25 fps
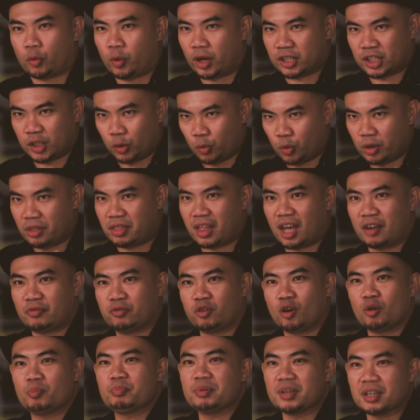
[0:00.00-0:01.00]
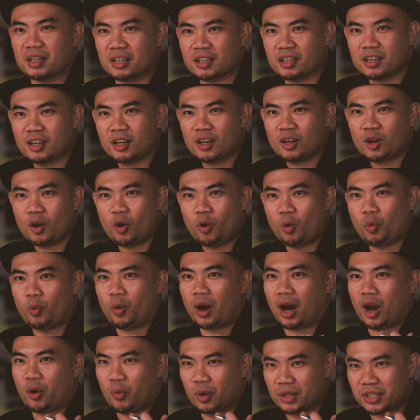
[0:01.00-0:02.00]
the yeah. question would therefore be,
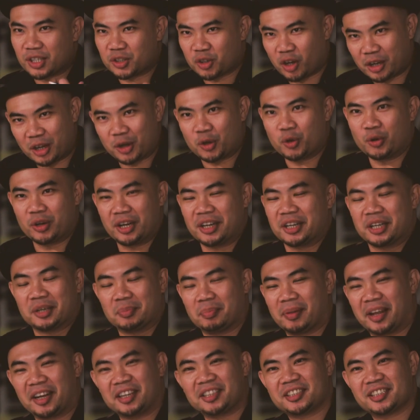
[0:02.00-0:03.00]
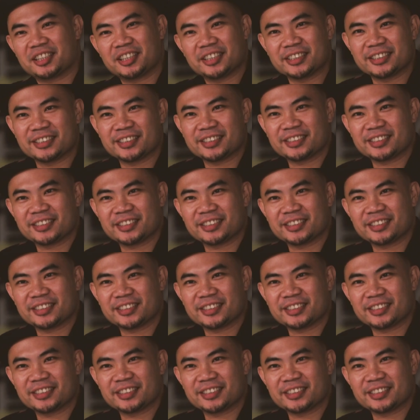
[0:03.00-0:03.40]
why was it not included in the plate?